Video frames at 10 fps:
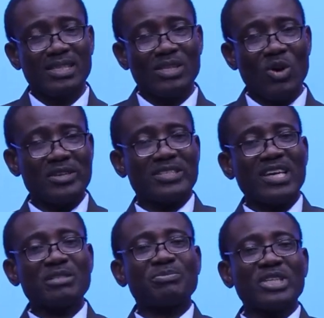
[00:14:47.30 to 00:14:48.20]
God
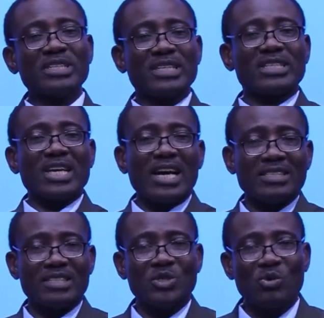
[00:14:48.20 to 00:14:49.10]
says, Bring the
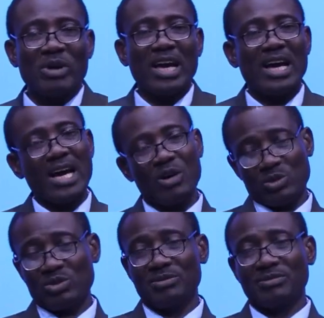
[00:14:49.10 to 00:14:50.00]
tithe into my
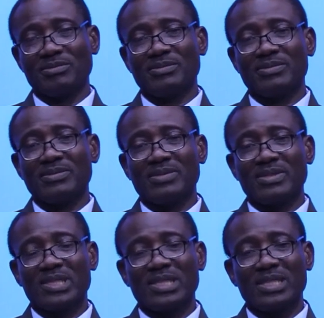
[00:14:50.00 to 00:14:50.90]
house.
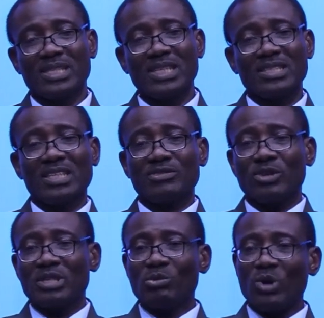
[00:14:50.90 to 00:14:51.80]
It is
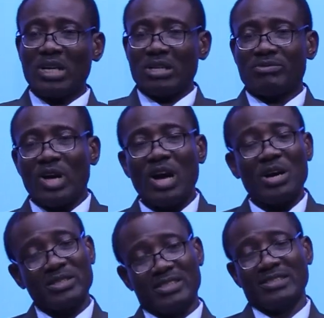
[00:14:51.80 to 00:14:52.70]
for the work of
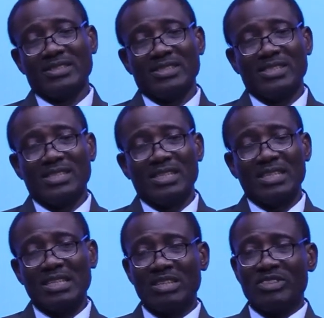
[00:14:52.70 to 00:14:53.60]
God.
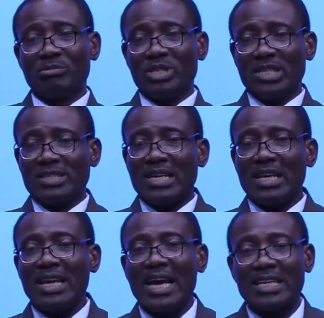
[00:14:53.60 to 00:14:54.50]
If the minister
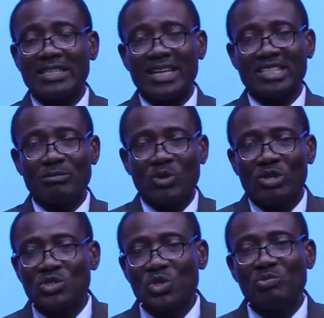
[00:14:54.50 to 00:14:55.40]
likes, let him
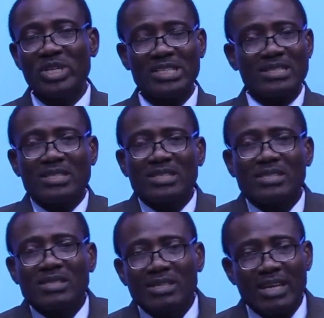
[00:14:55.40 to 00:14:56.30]
consume it
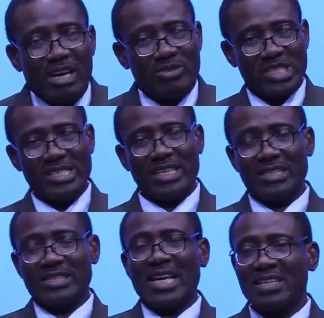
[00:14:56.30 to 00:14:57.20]
lavishly.
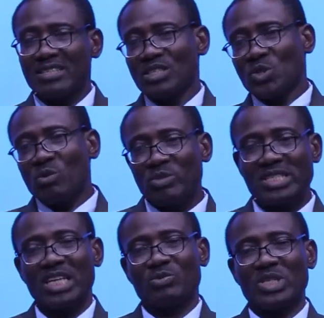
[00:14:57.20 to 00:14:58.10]
That is his own
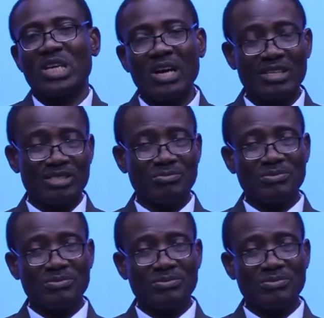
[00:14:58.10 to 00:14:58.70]
business with God.